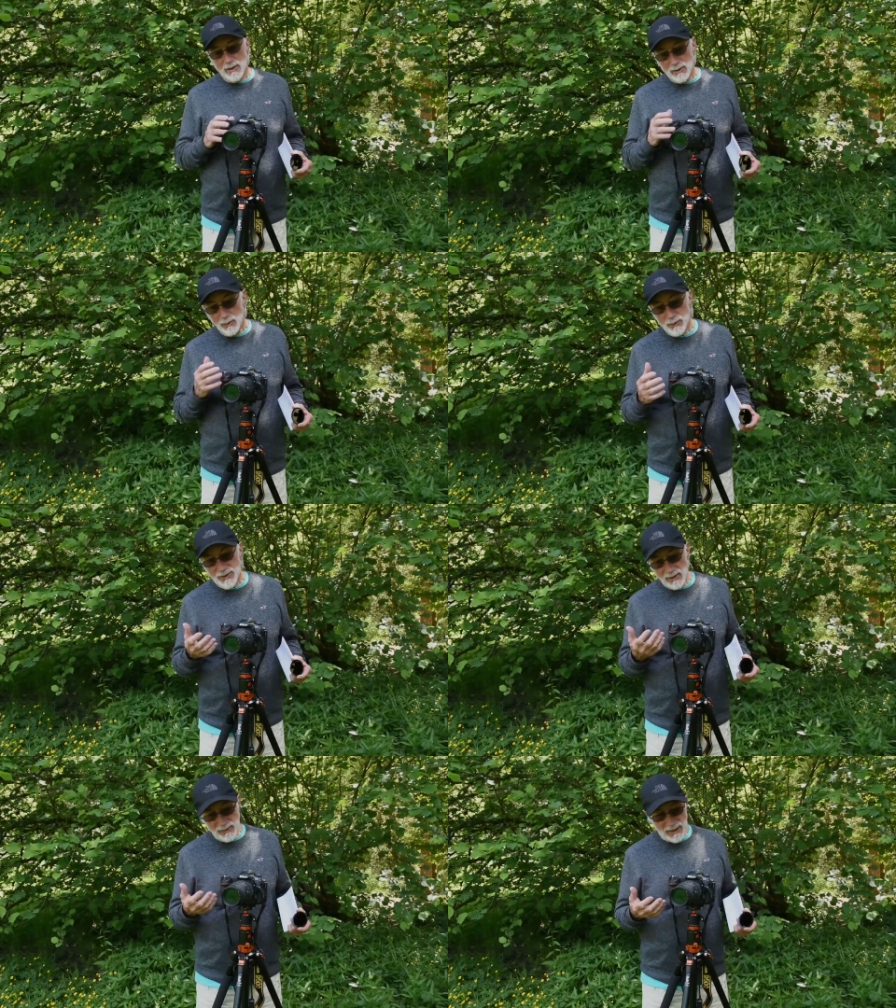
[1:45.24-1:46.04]
You
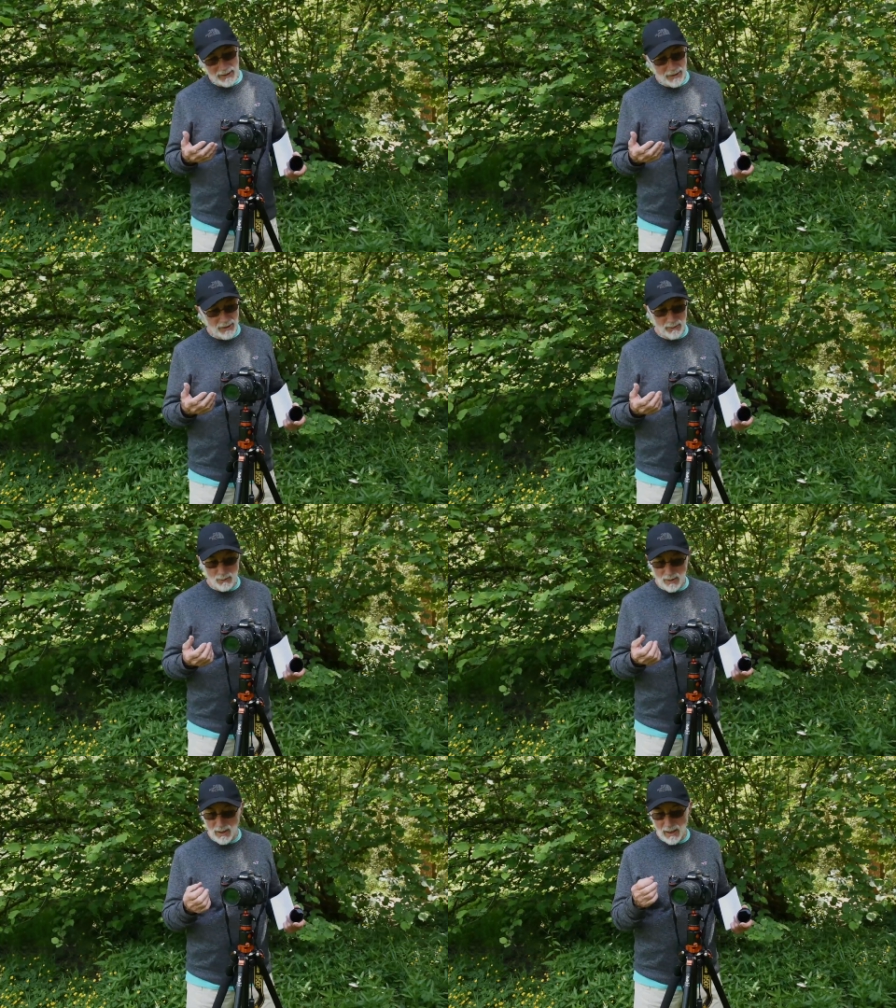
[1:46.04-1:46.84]
also need
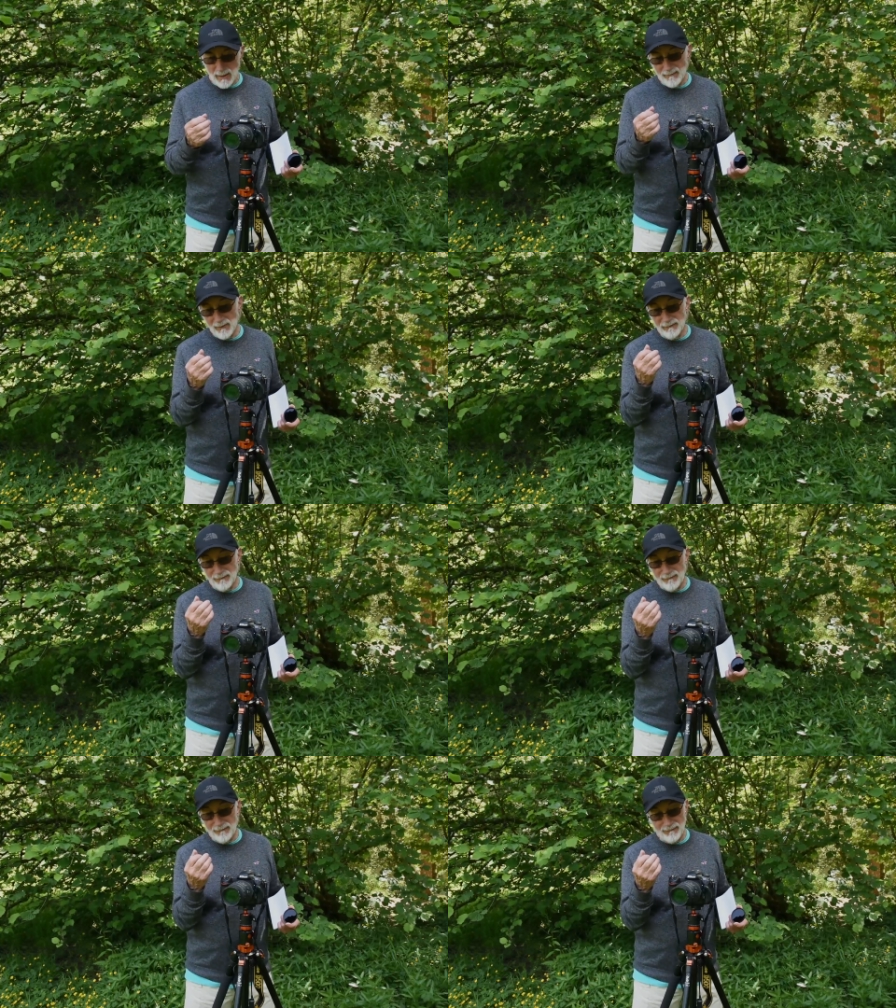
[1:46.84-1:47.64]
to
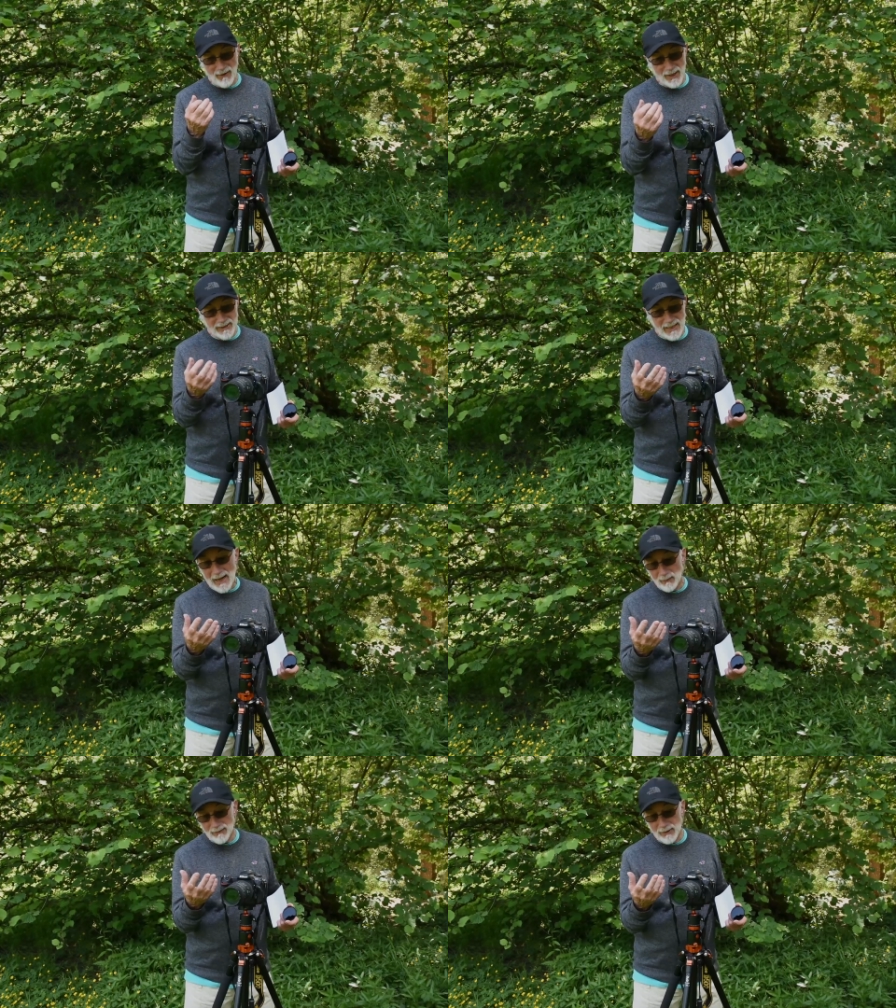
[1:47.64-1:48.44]
find
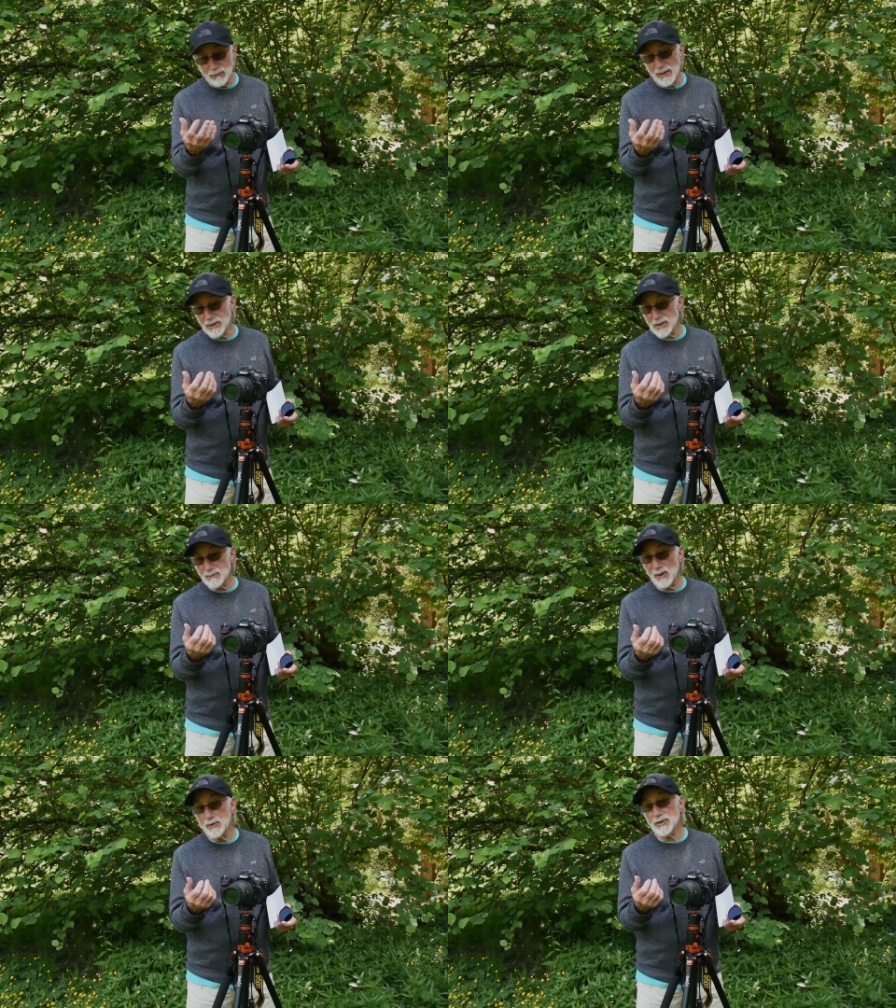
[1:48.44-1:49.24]
out the correct
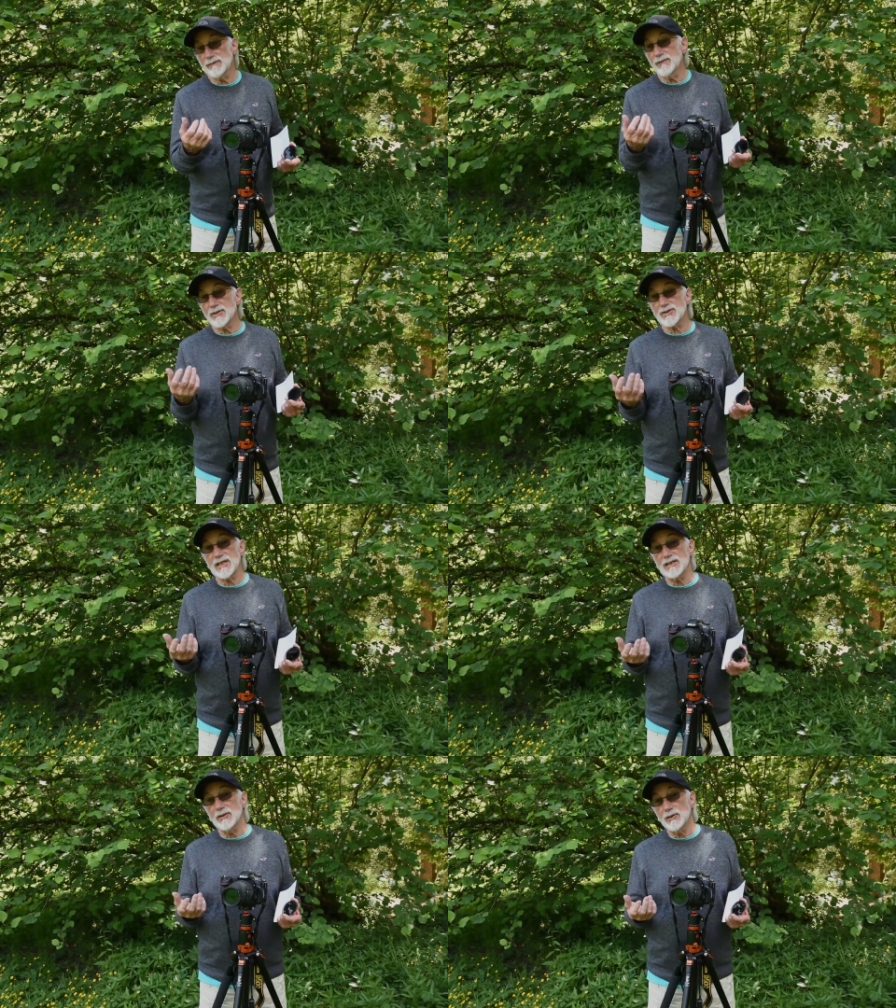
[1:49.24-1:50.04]
exposure for the
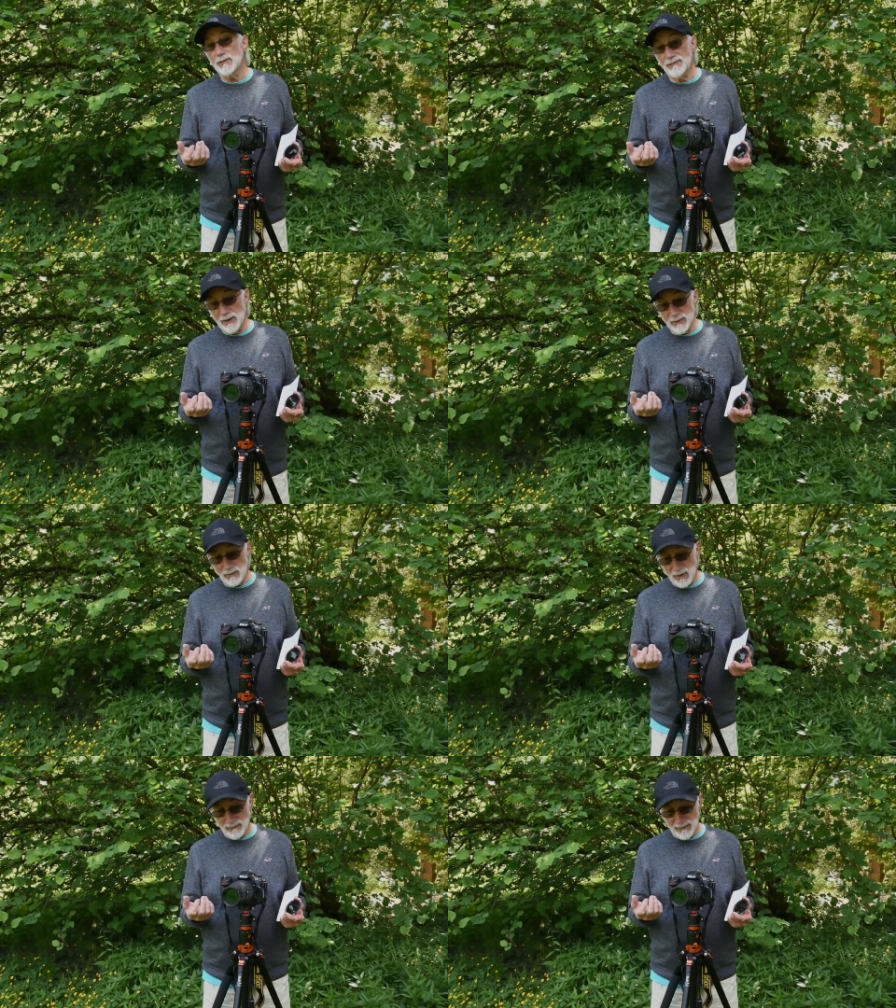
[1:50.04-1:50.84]
scene that you're
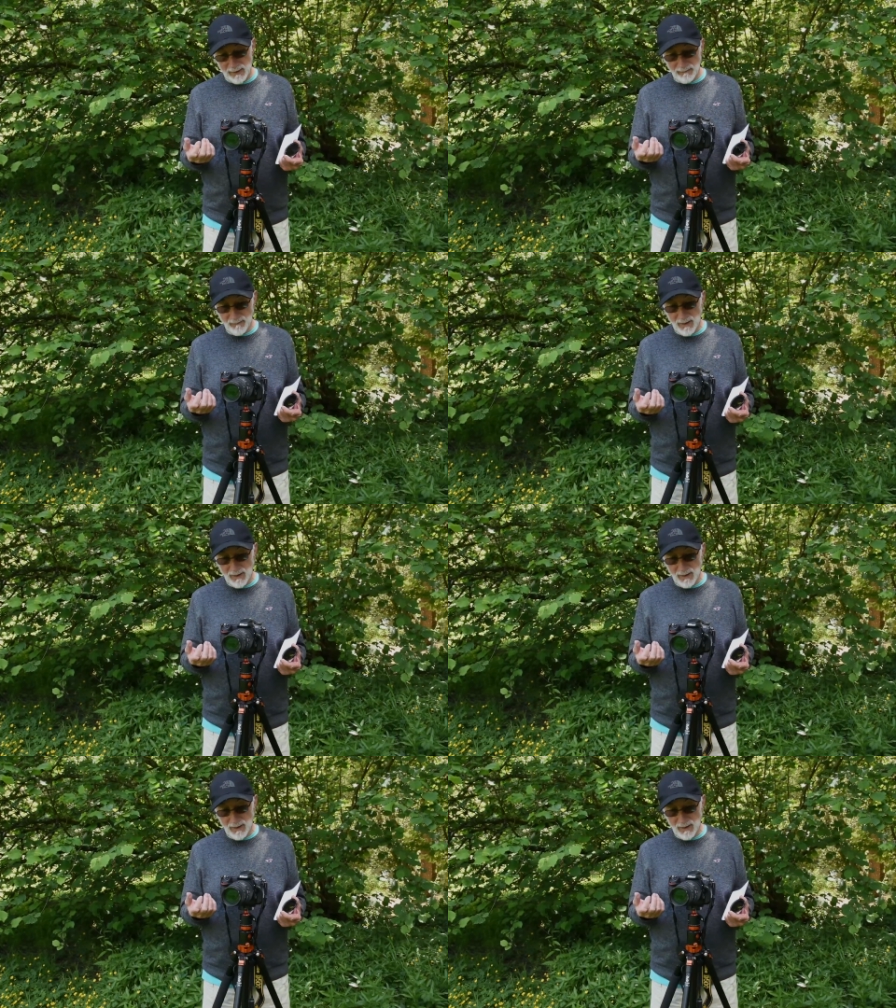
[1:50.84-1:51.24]
photographing,